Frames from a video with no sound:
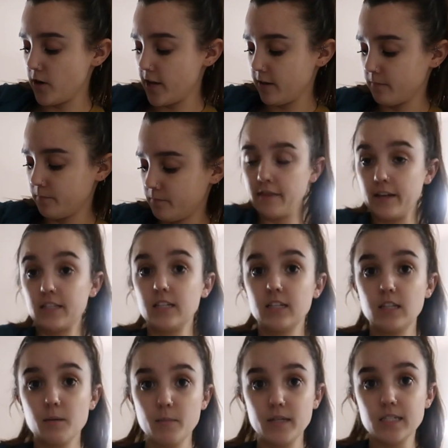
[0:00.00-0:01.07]
ring. This
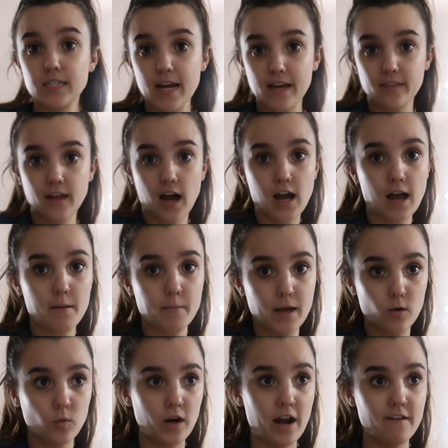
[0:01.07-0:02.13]
is the mistake that I
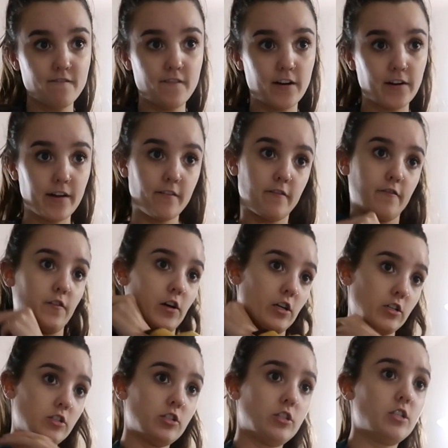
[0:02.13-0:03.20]
made when I very
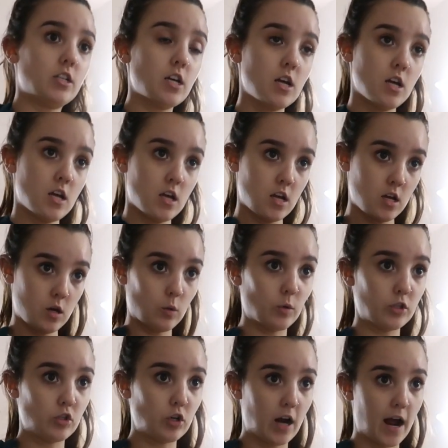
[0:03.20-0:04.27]
first
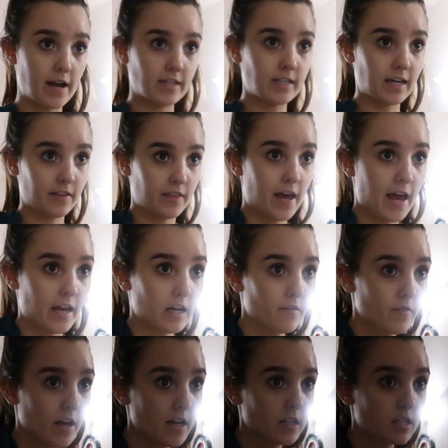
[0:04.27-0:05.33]
was trying to get the hang
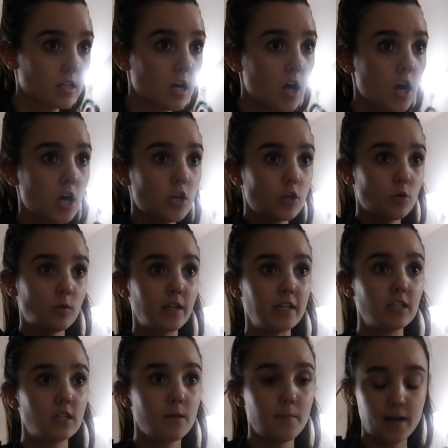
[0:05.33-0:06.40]
of this. You
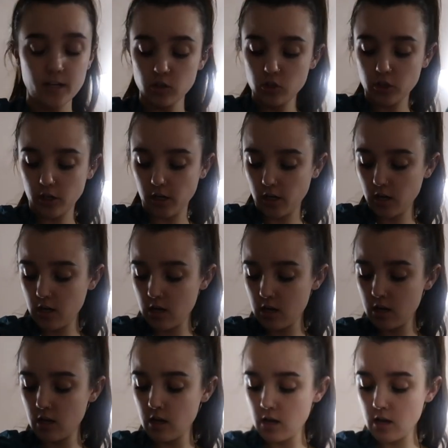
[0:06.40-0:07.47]
need to make sure
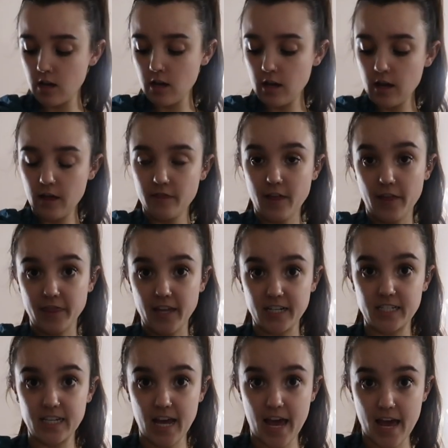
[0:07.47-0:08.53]
that
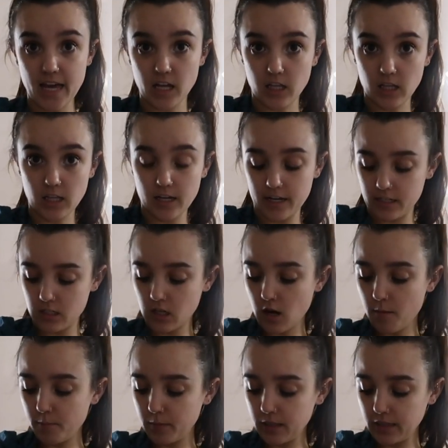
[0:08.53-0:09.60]
the tail is
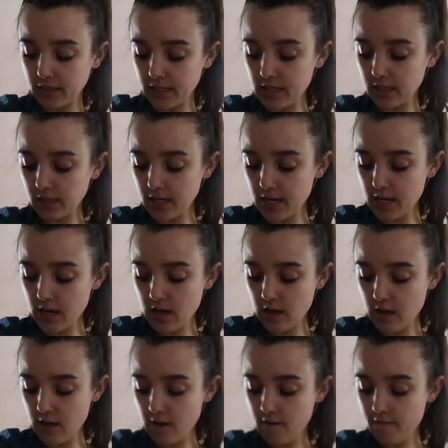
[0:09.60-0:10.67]
completely
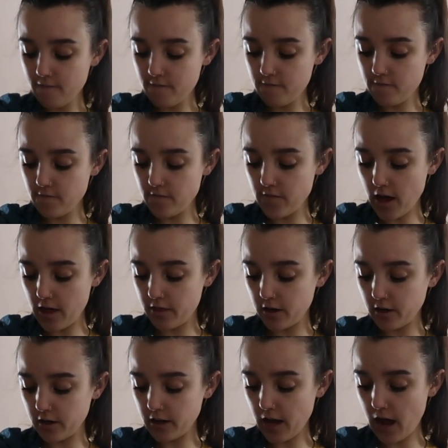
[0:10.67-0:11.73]

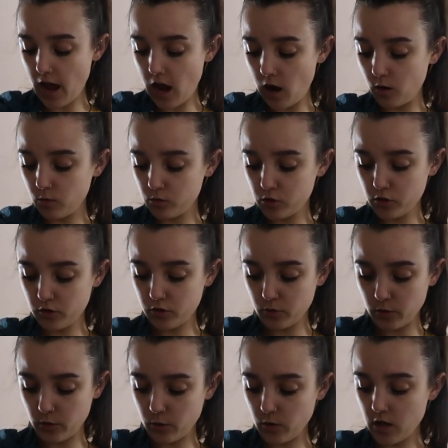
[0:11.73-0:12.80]
feathered out
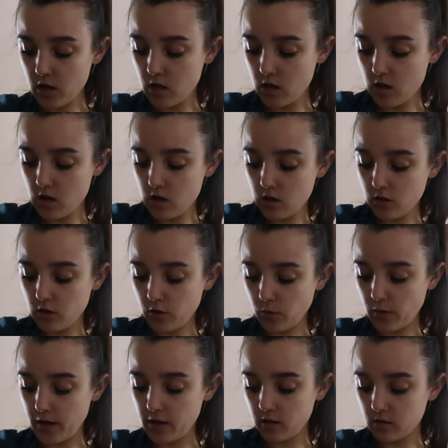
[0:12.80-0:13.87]
through the
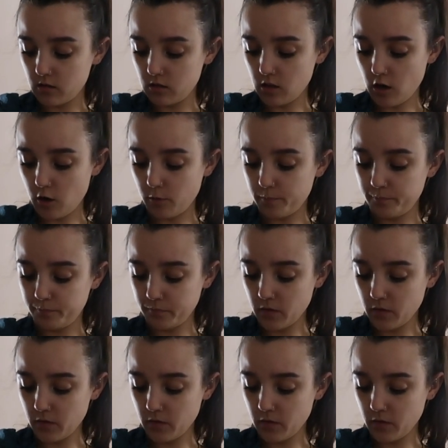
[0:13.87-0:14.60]
ring. So